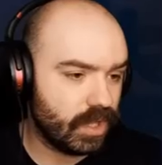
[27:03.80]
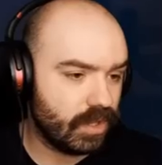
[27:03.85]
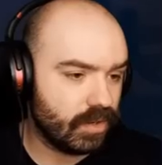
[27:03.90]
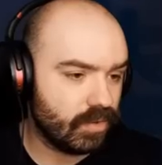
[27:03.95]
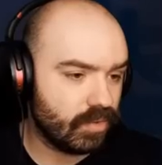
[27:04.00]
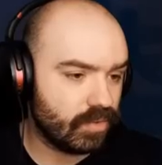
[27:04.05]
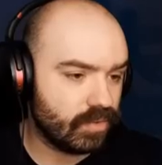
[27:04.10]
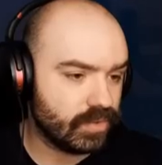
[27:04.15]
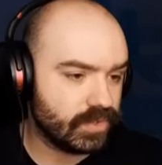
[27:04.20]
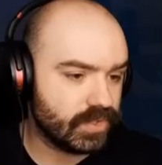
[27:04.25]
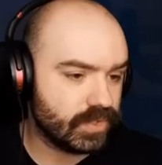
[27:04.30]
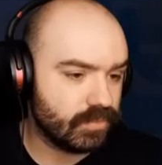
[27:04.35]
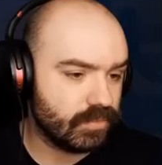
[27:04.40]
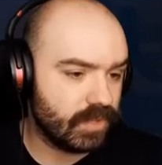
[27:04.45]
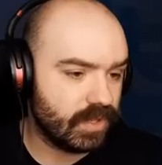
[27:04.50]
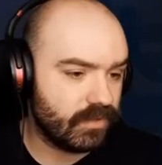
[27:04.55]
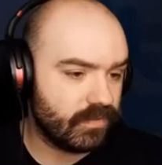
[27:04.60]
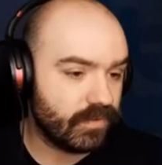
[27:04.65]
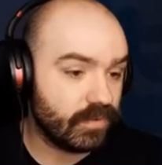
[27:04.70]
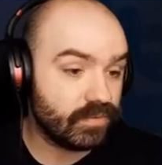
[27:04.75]
and also
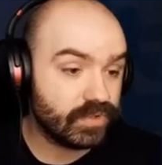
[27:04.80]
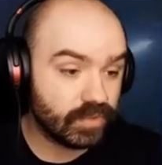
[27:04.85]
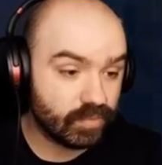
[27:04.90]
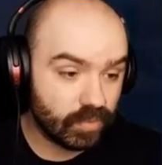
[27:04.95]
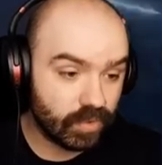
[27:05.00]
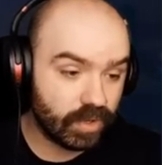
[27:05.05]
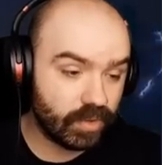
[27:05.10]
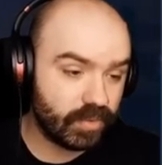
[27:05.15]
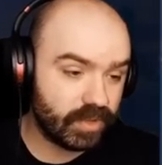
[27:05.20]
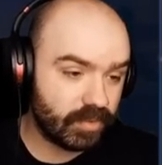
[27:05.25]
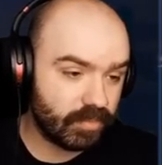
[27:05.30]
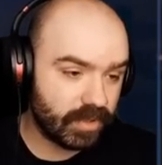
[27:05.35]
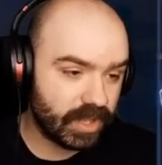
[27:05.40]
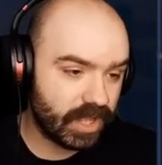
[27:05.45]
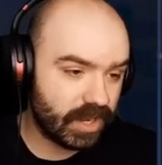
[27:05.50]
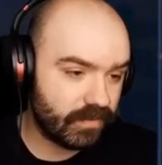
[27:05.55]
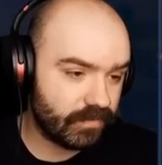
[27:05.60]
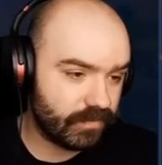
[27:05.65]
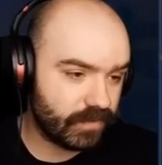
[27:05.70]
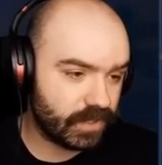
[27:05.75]
make filtered water with a
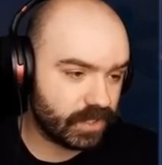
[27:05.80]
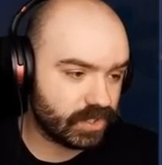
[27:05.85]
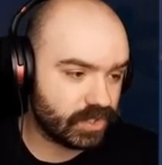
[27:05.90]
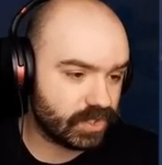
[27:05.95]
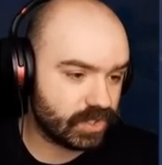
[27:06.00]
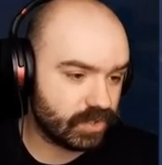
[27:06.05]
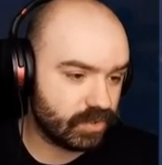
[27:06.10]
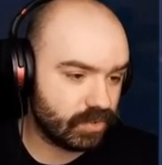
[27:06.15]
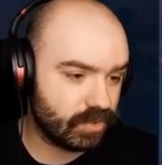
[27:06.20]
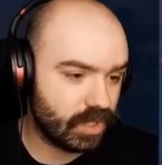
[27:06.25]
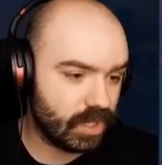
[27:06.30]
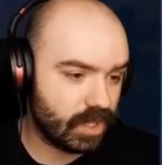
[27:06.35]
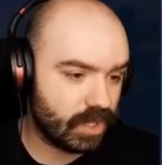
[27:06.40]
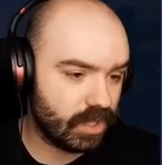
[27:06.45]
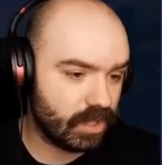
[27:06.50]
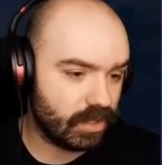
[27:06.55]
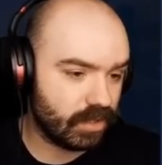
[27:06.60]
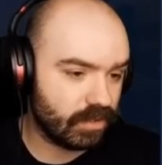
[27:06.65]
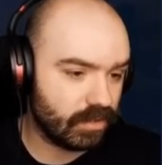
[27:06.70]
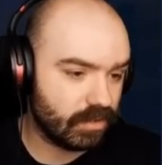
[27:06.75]
fish.
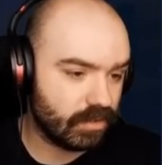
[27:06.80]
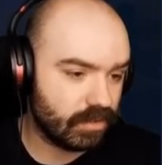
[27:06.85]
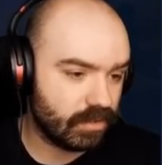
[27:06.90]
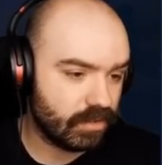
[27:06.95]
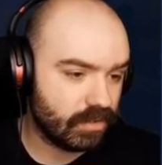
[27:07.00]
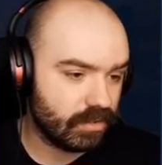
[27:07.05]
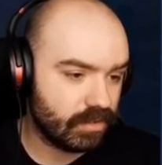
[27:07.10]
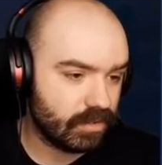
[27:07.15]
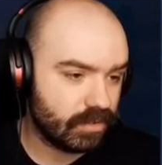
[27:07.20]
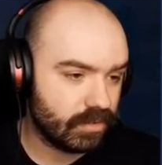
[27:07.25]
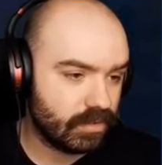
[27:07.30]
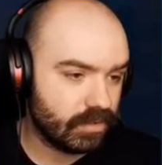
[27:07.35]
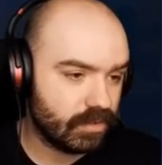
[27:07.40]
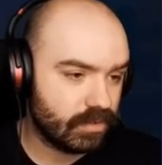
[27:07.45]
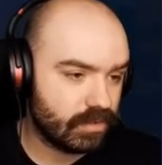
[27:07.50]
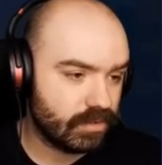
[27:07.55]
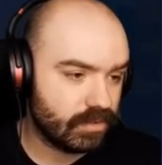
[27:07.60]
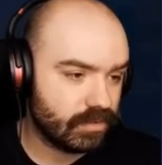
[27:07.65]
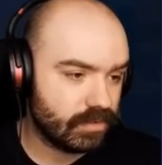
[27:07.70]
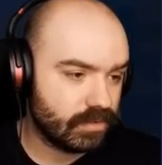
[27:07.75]
Okay.
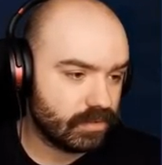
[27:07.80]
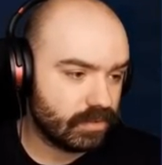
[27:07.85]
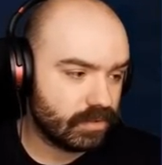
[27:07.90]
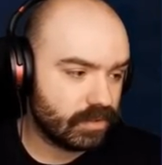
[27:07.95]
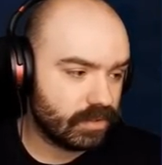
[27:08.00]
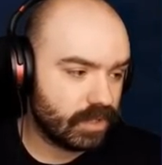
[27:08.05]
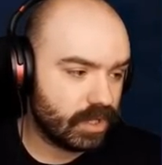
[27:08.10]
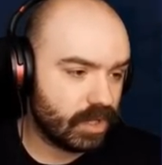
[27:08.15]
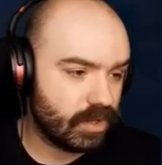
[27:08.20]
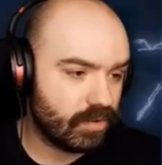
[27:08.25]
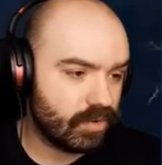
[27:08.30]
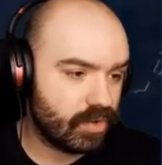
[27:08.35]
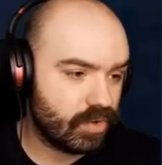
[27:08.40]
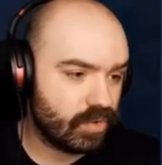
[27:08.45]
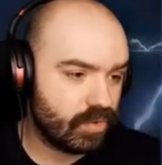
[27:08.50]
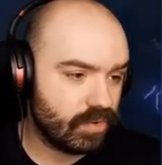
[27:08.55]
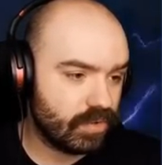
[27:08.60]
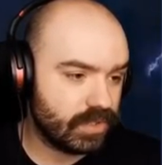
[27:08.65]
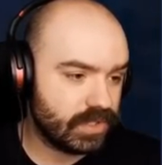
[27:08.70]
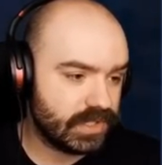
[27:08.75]
How
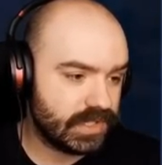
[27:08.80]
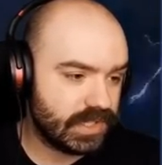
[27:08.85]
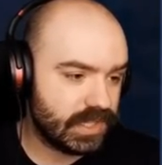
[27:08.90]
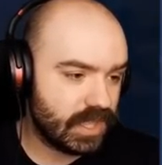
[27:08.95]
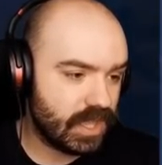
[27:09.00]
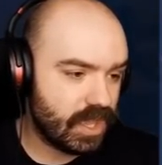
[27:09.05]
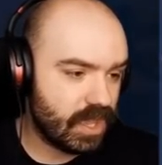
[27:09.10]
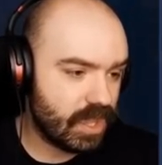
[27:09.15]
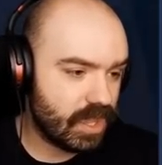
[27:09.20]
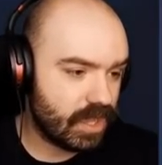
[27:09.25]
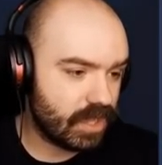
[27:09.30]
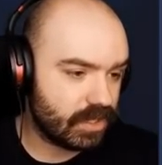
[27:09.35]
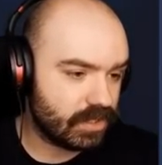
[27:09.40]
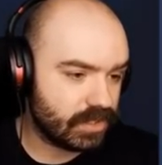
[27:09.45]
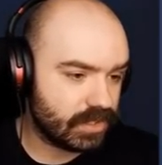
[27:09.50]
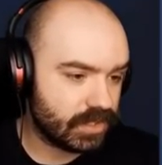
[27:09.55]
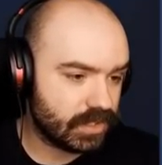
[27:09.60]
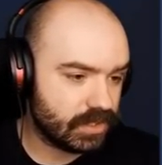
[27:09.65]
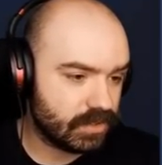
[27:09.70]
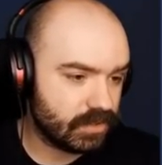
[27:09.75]
cool is
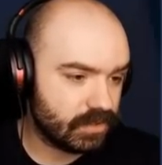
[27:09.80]
that?